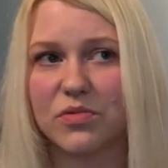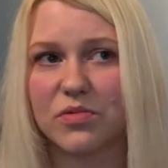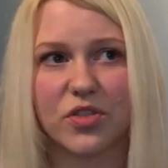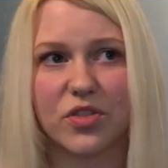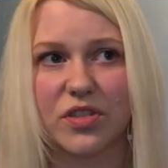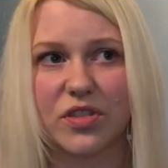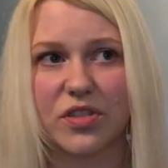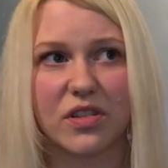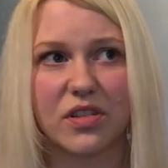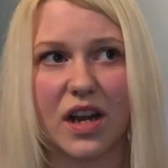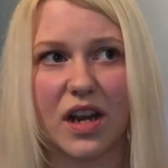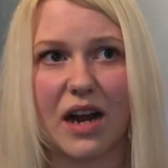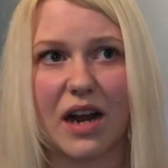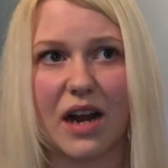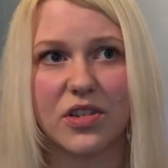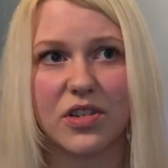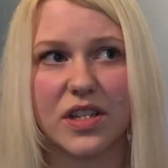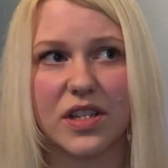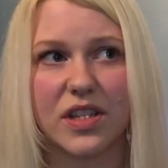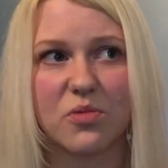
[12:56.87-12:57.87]
just
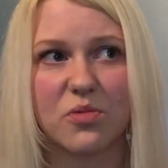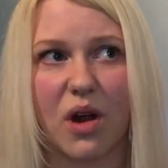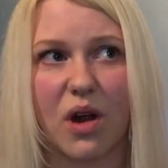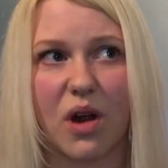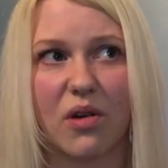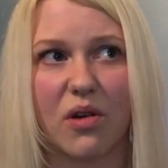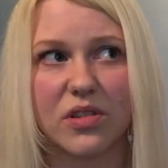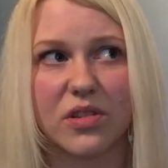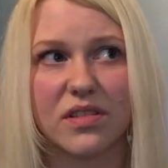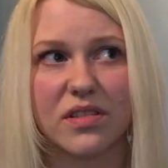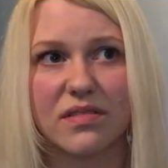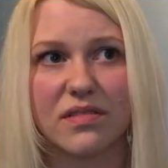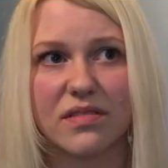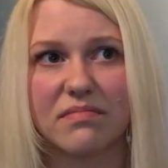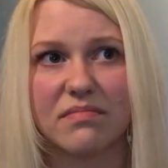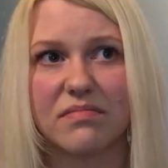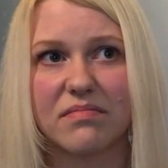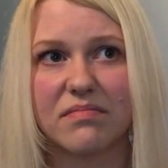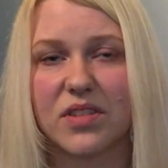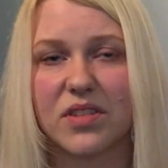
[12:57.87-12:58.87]
out of this world
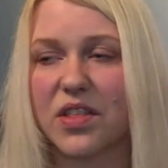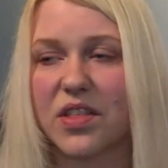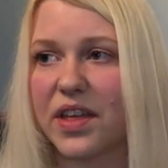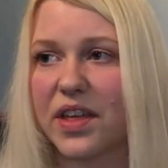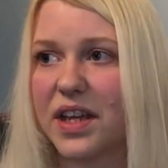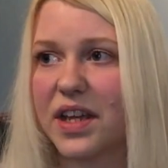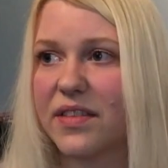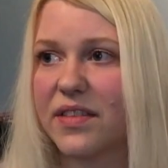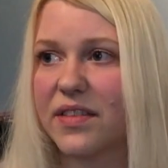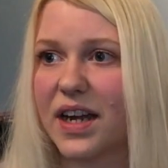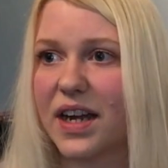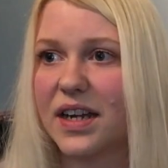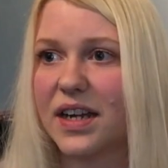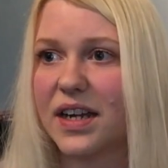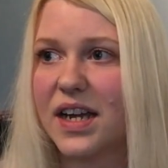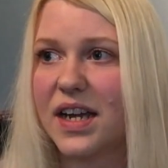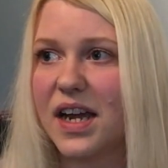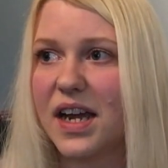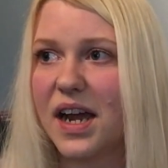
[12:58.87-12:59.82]
to think of that.